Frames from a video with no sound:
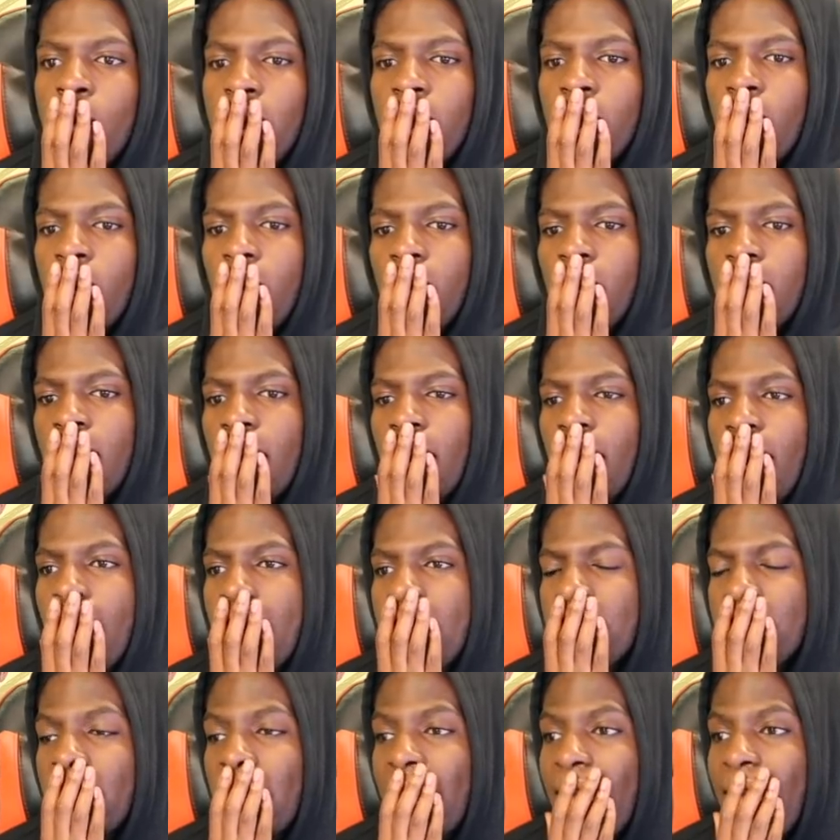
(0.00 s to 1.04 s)
Who we got?
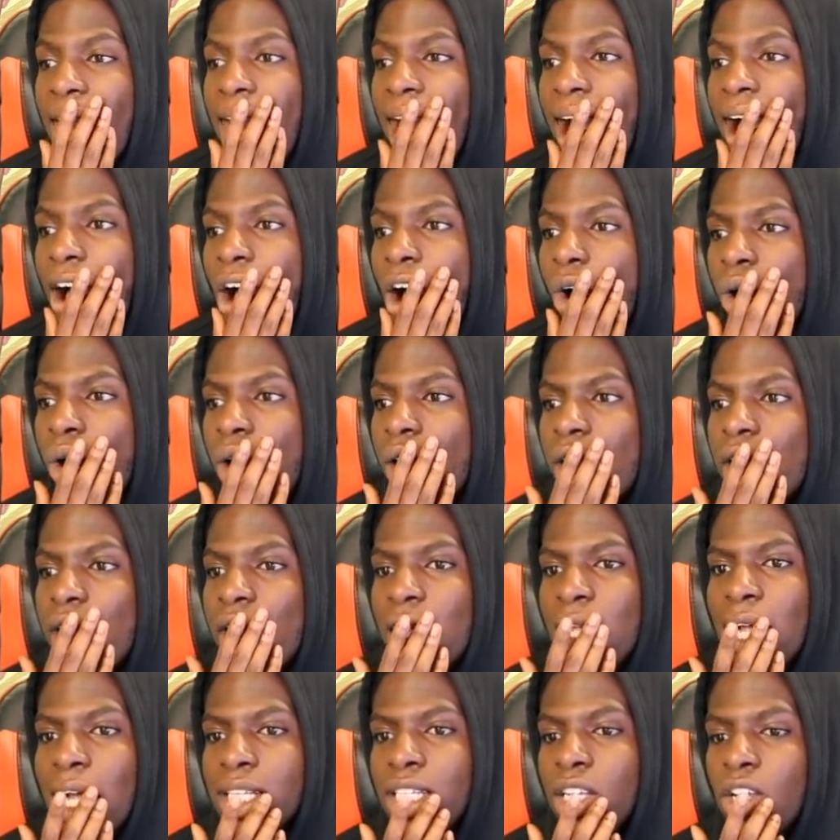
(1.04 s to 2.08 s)
Carver. How?
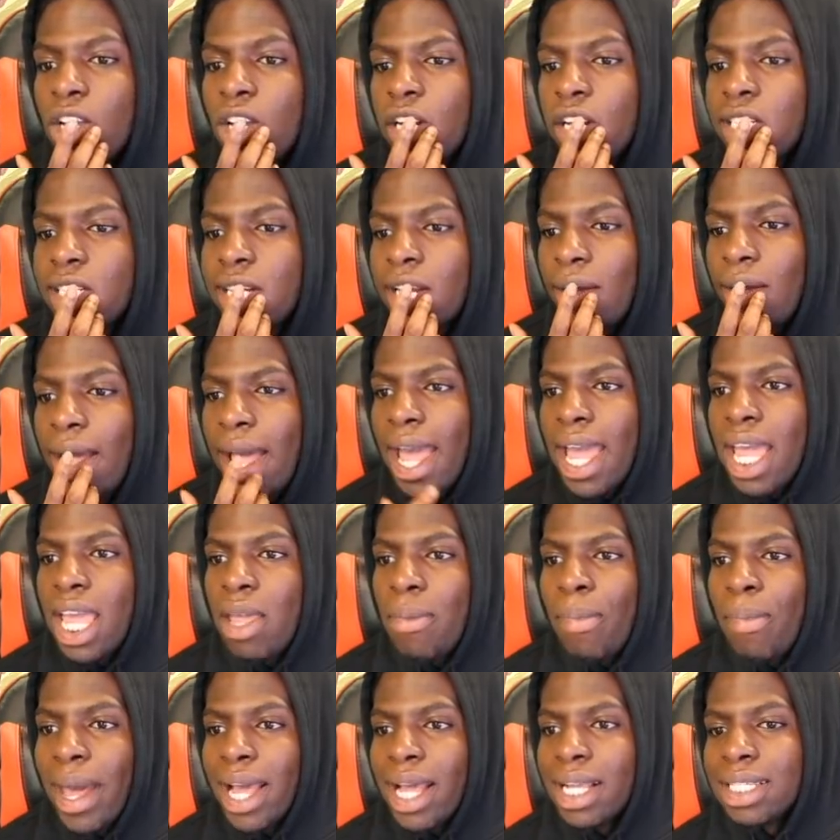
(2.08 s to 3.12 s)
That's a good shout.
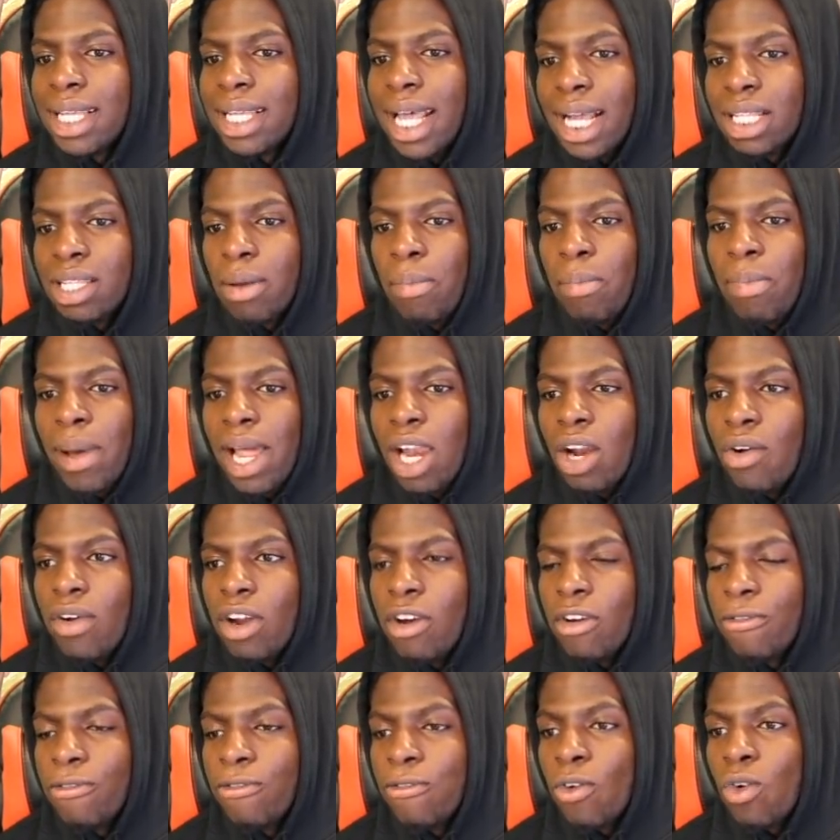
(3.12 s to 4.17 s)
80 pace, Hector
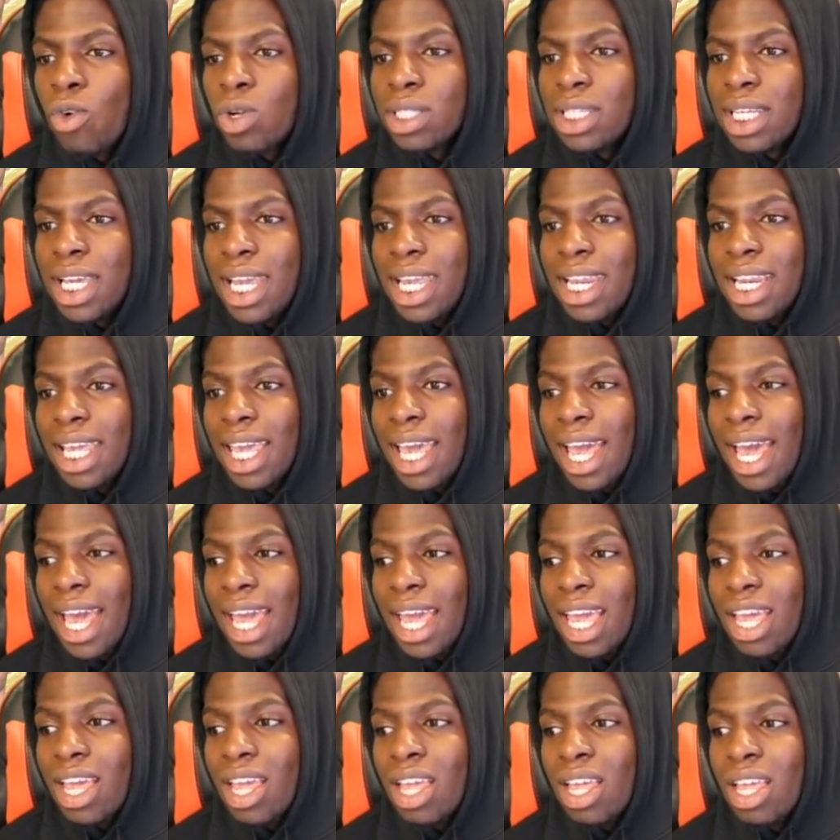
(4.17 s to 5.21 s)
Bellerin,
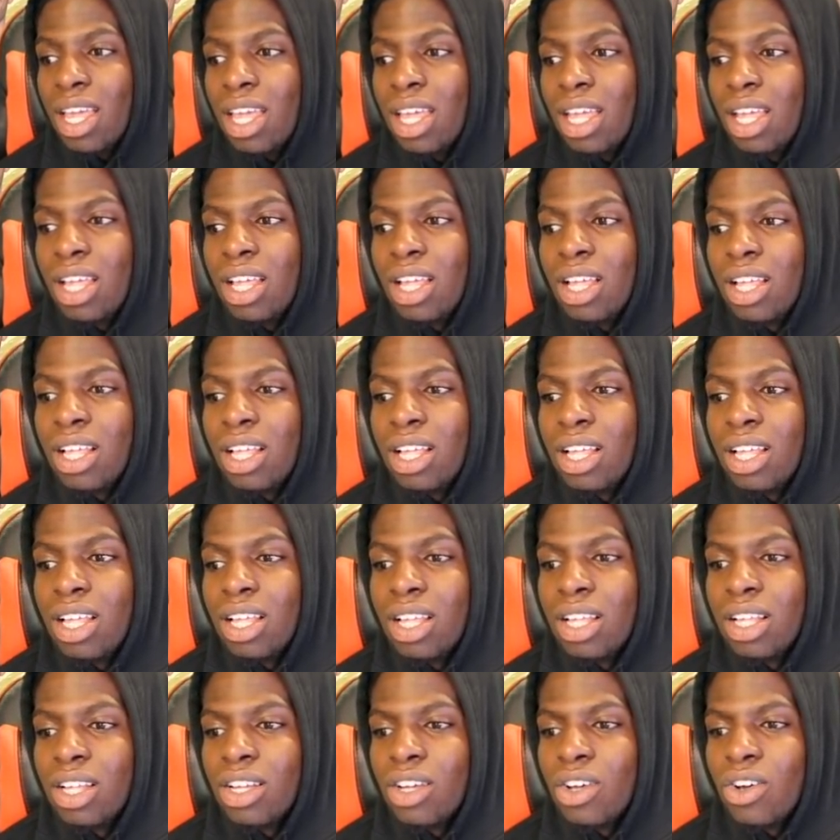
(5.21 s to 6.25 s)
14k.
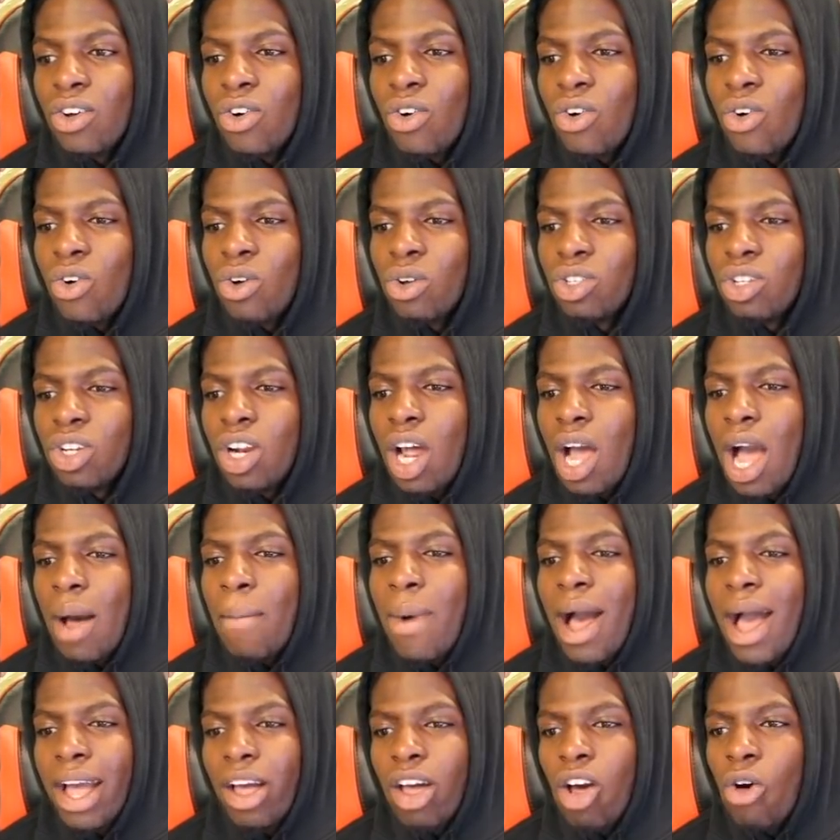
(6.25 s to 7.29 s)
Oh, do you know,
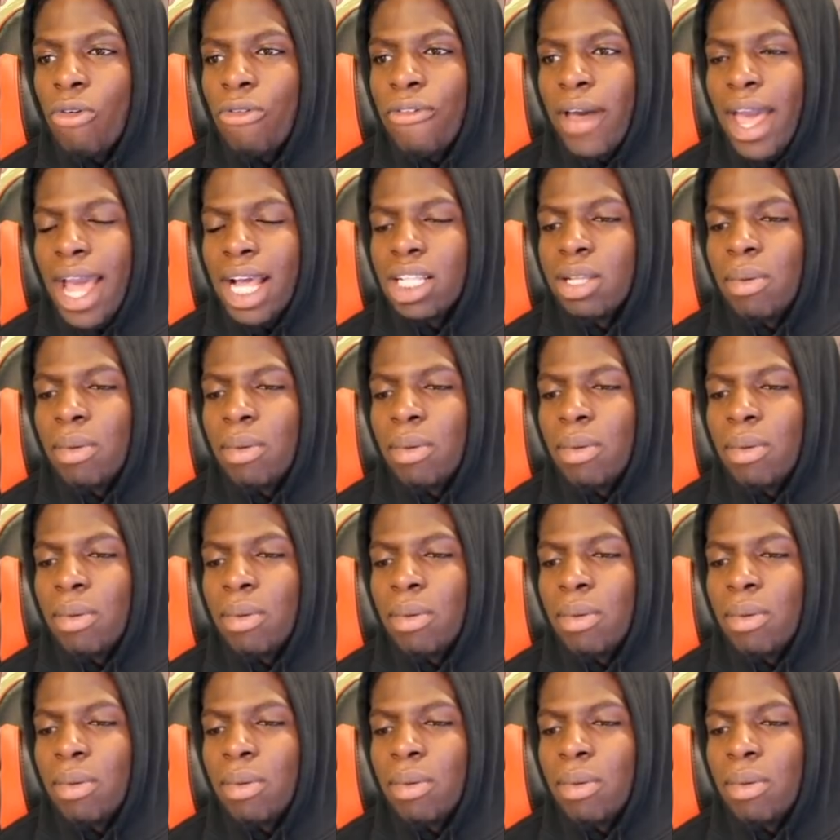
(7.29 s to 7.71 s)
I might go for